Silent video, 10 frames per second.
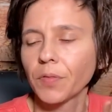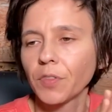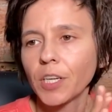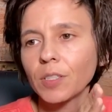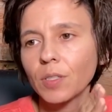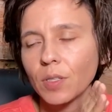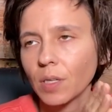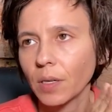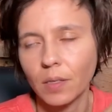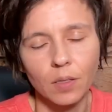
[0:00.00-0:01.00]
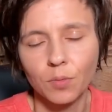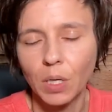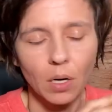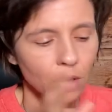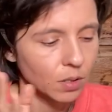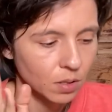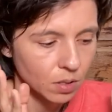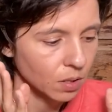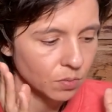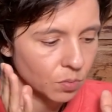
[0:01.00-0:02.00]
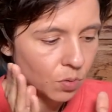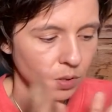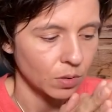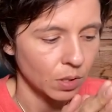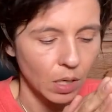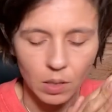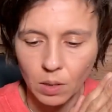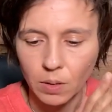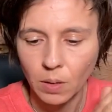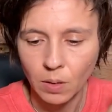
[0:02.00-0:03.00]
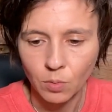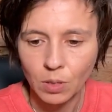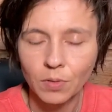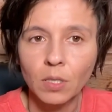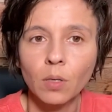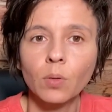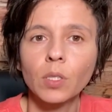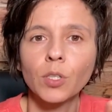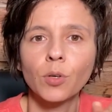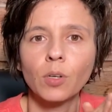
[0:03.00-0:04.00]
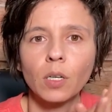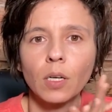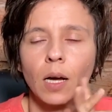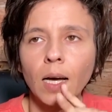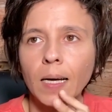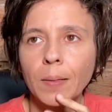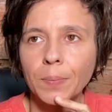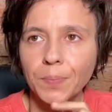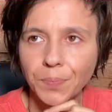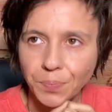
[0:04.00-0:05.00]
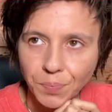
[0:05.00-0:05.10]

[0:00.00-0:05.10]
There's, regardless of whether or not you're dealing with a Virgo, you're, um...